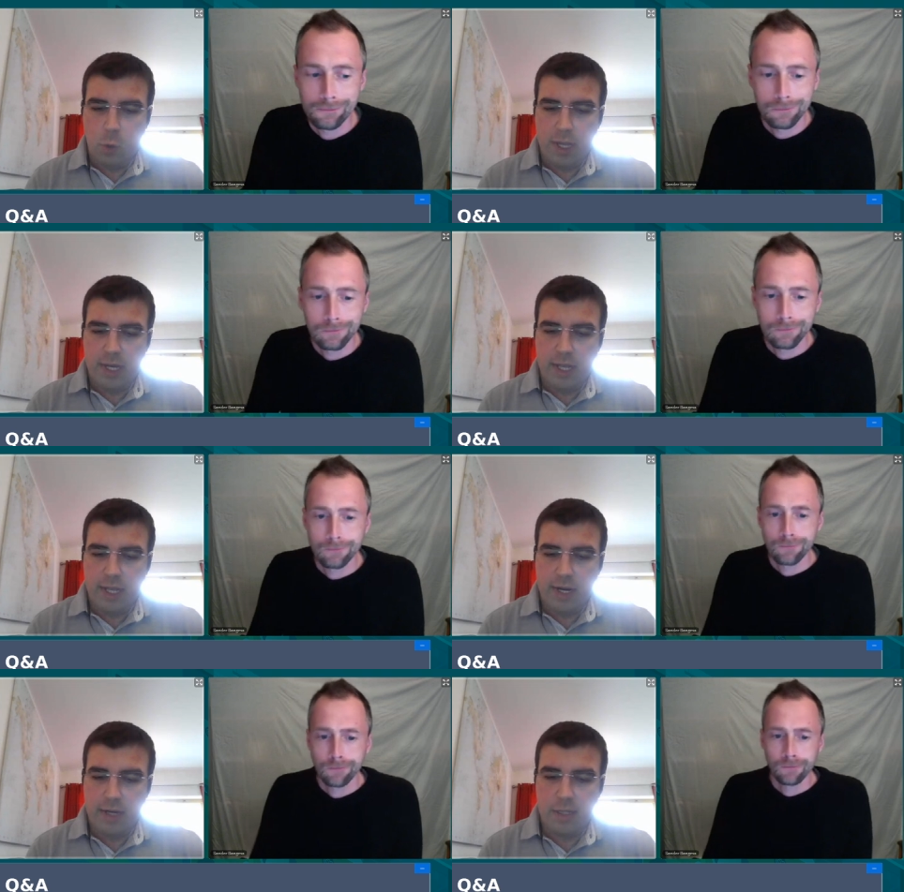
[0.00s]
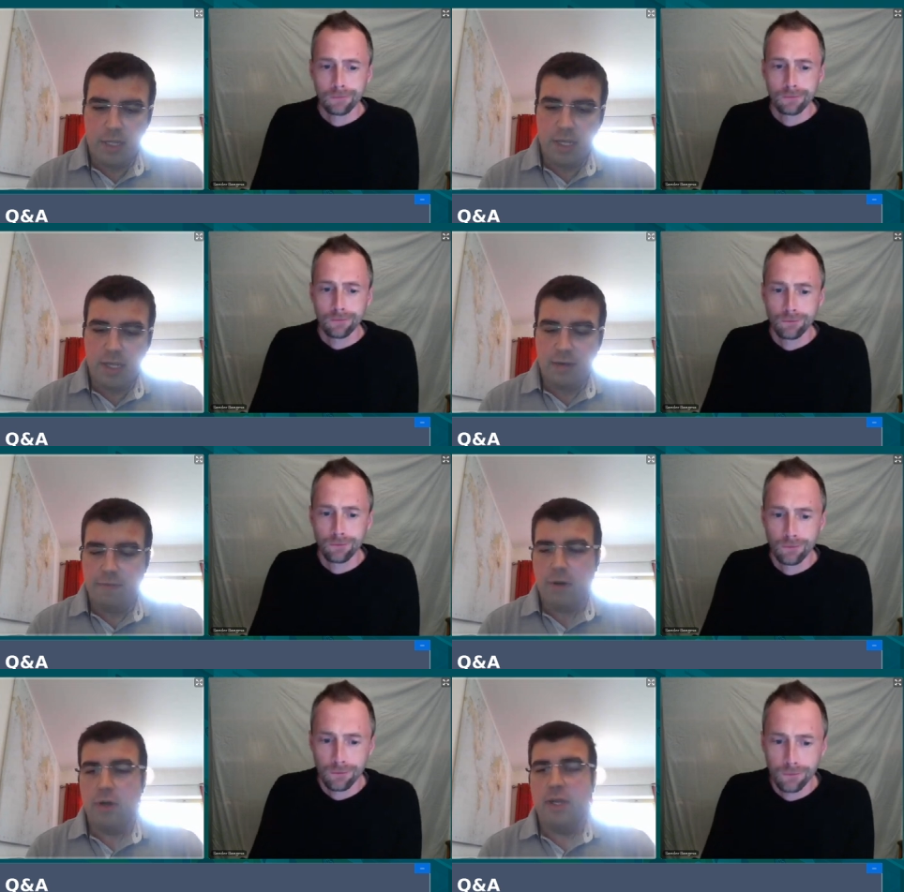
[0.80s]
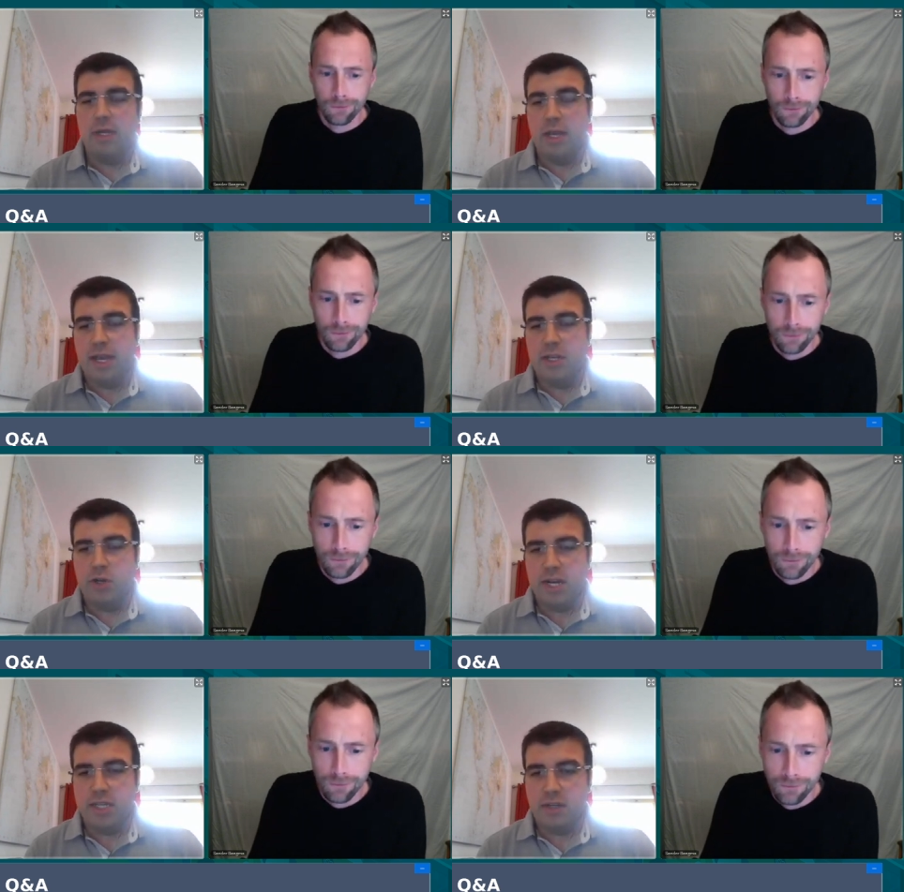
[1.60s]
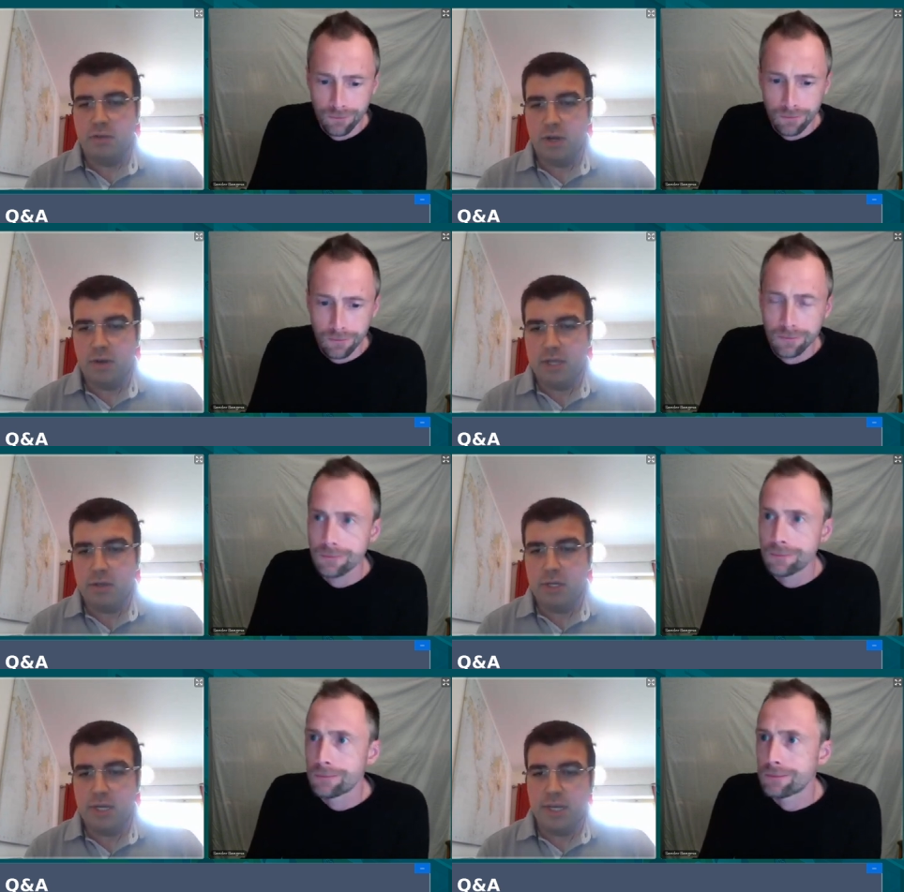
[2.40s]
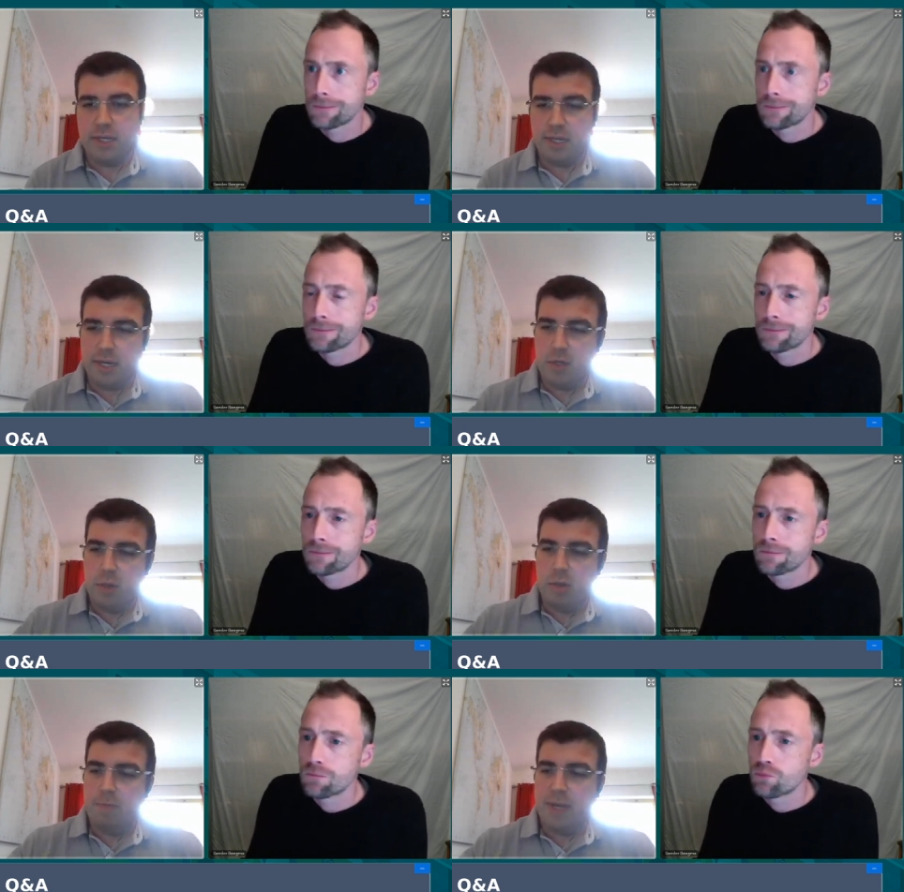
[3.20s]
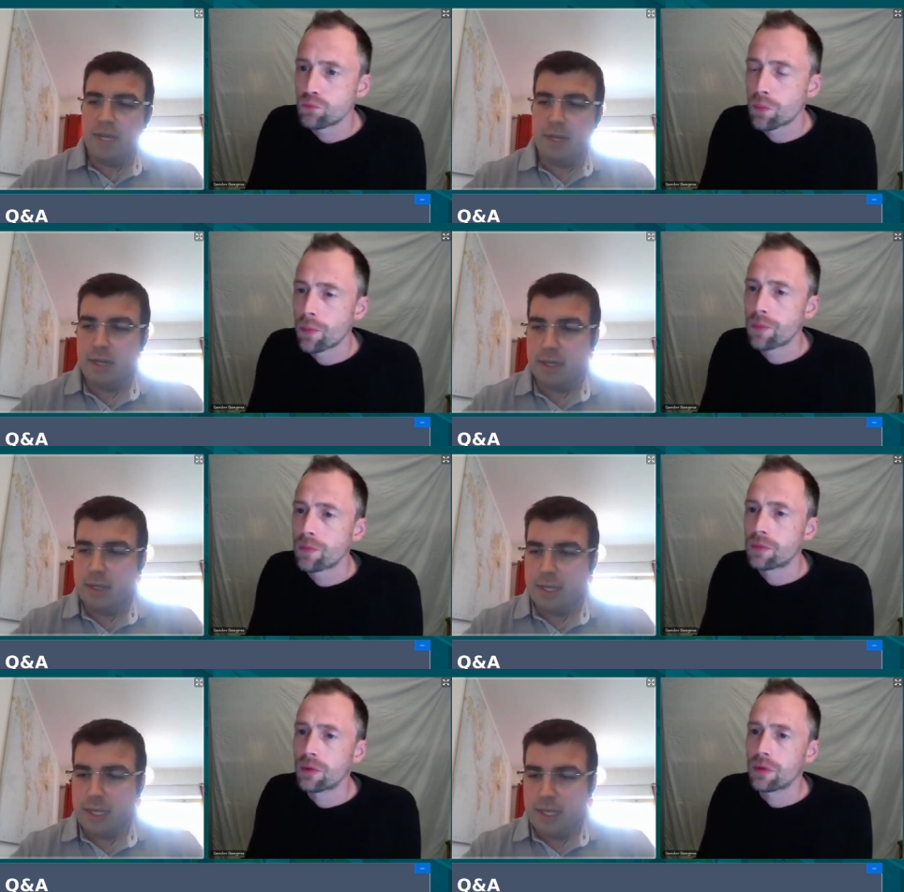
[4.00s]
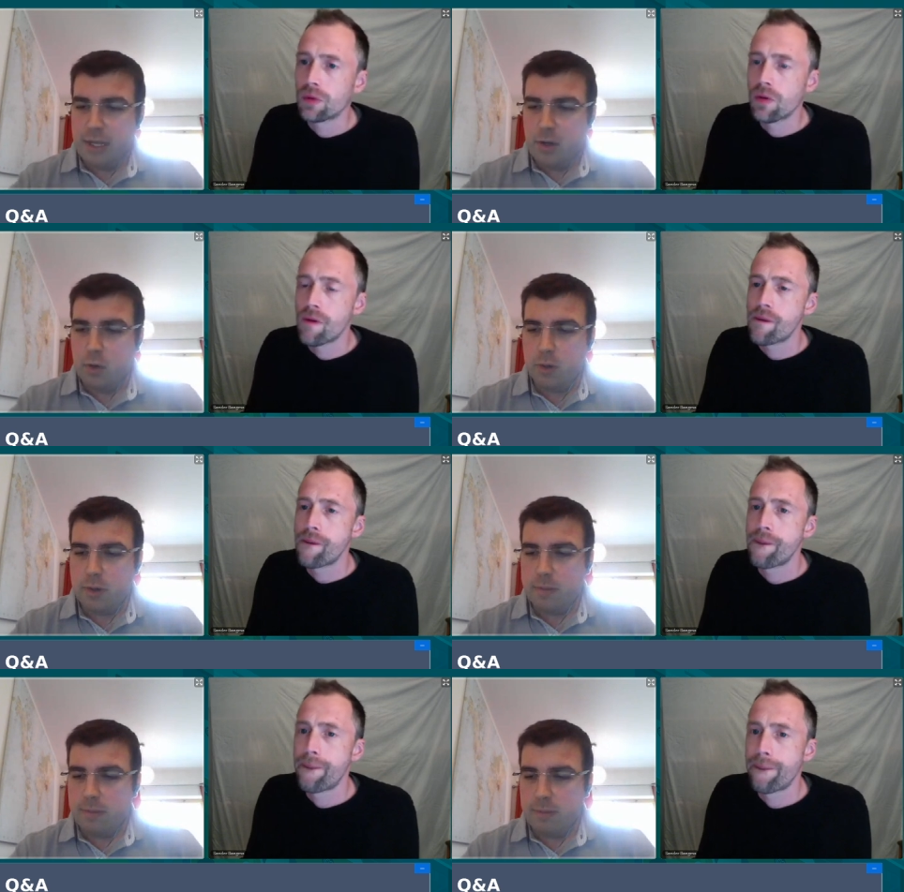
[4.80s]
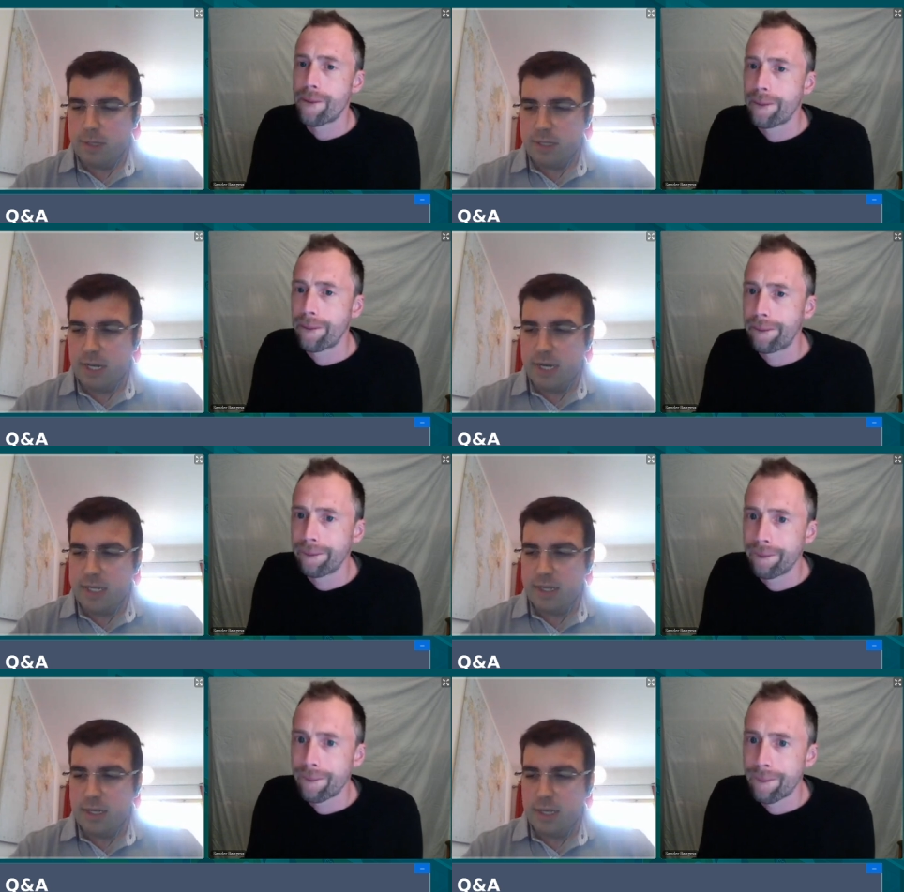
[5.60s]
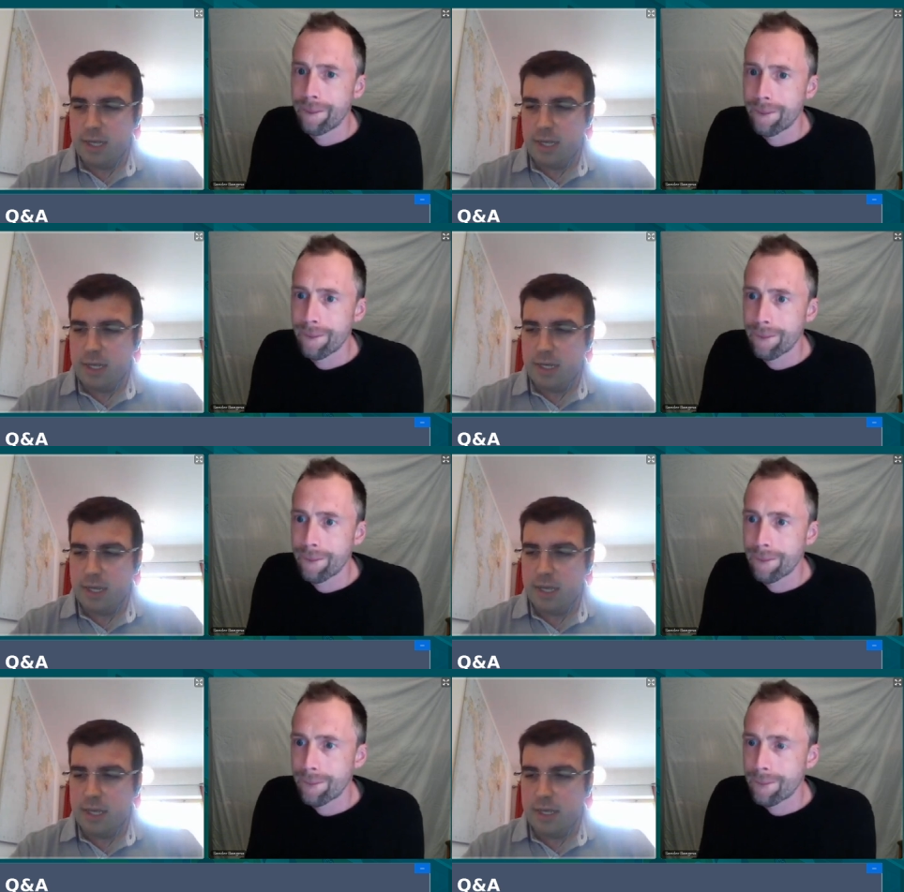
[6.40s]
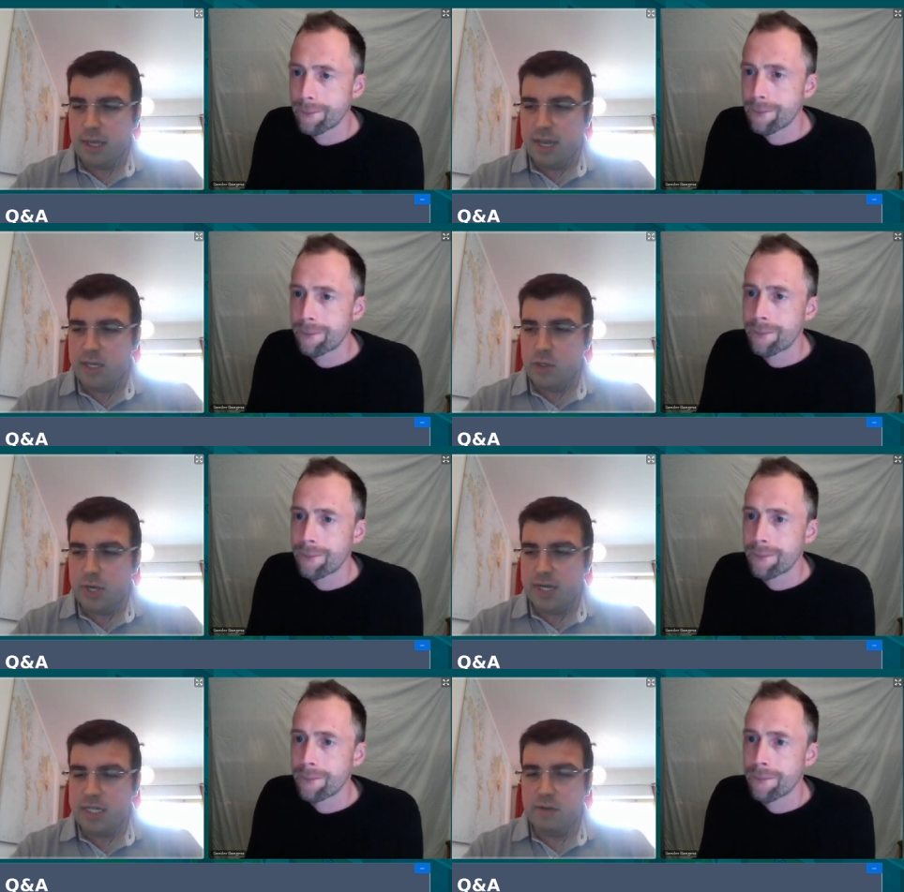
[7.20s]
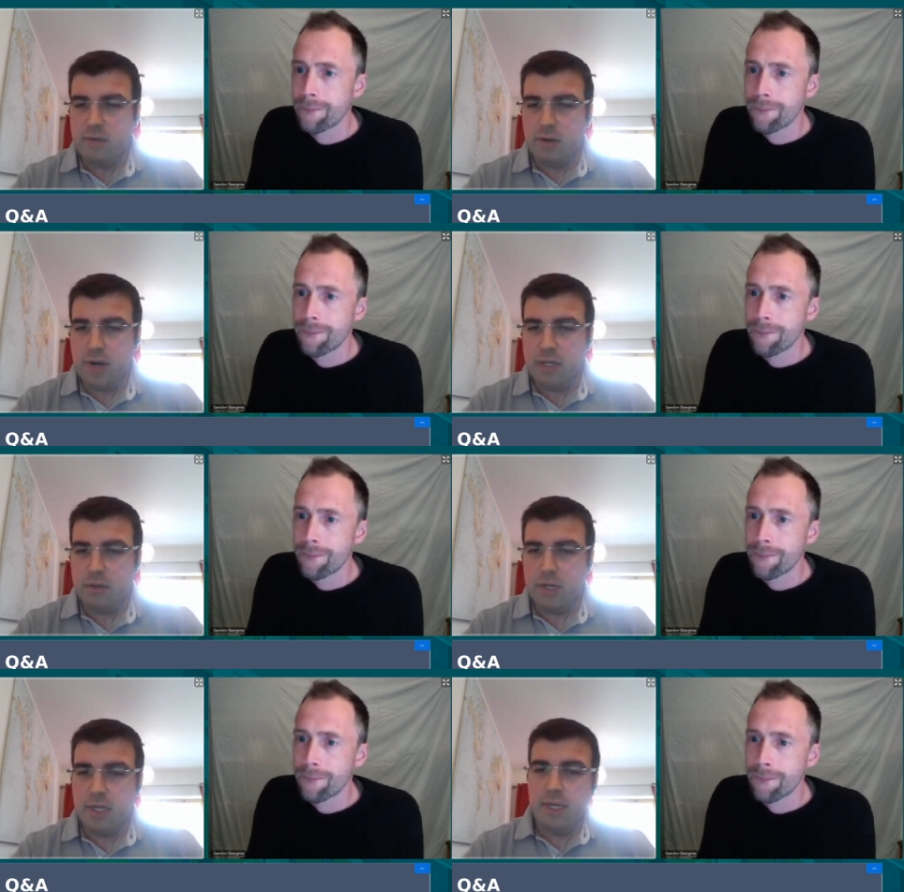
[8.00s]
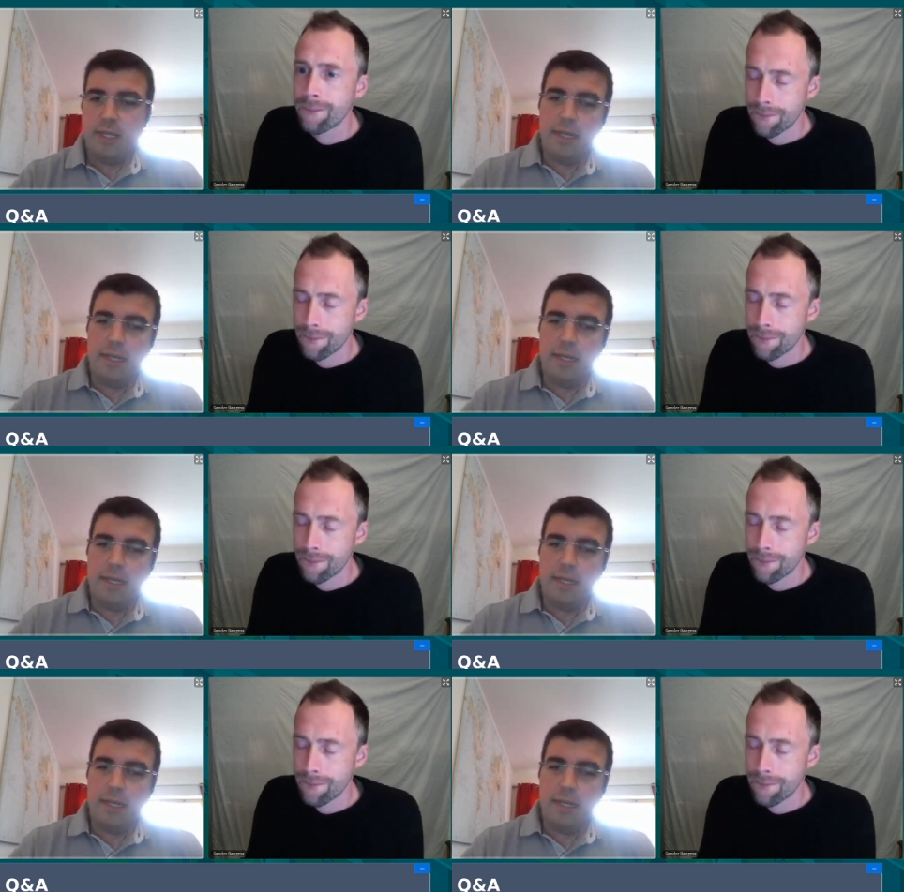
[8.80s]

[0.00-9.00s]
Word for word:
Speaker 1: when they are synced from Azure Active Directory and they are suspended or deleted in the Azure Active Directory.